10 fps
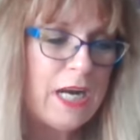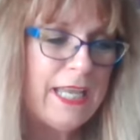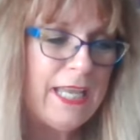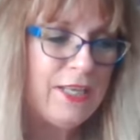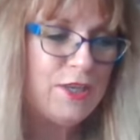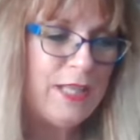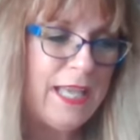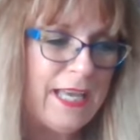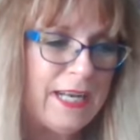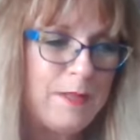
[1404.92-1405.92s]
Archangel
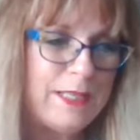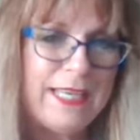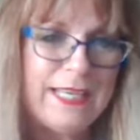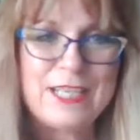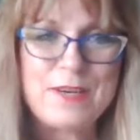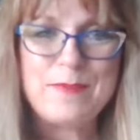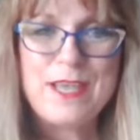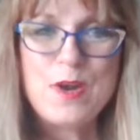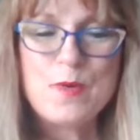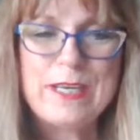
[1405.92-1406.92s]
Animal Kingdom.
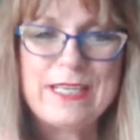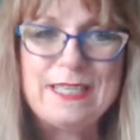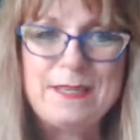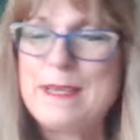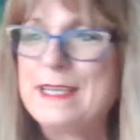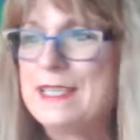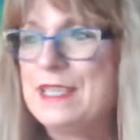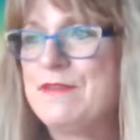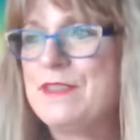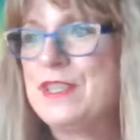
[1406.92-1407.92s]
What is the
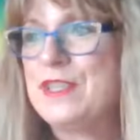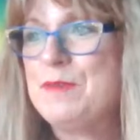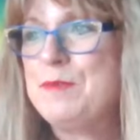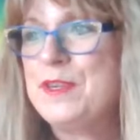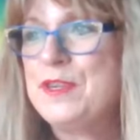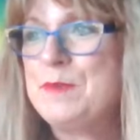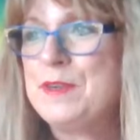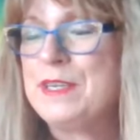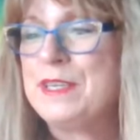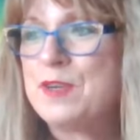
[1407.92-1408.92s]
message for the super new
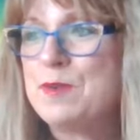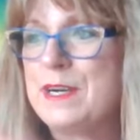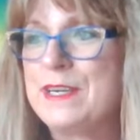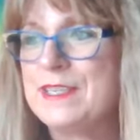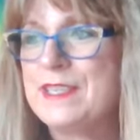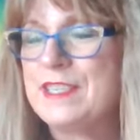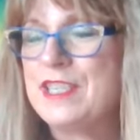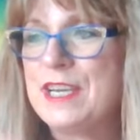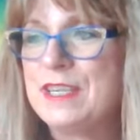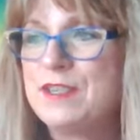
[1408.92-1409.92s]
moon in Aquarius on
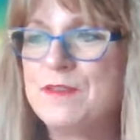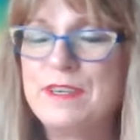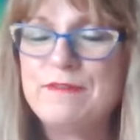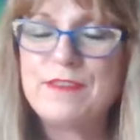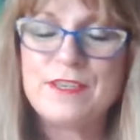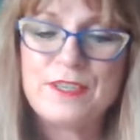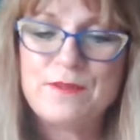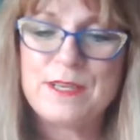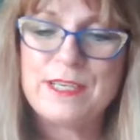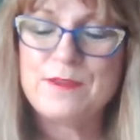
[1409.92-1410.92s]
January 21st,
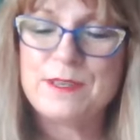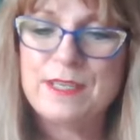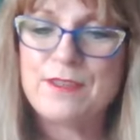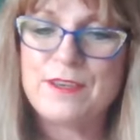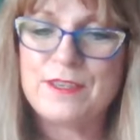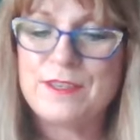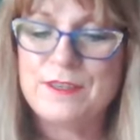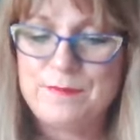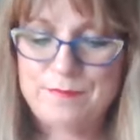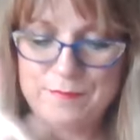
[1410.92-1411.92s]

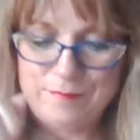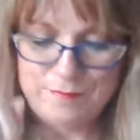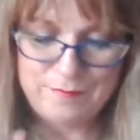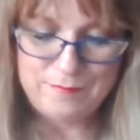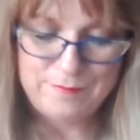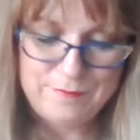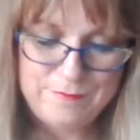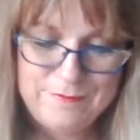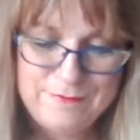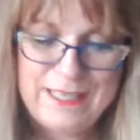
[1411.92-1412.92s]

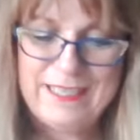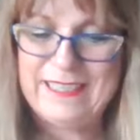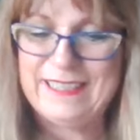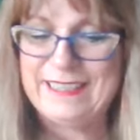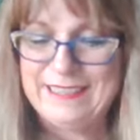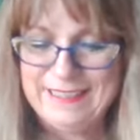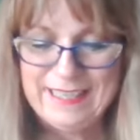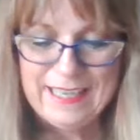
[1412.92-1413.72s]
2023?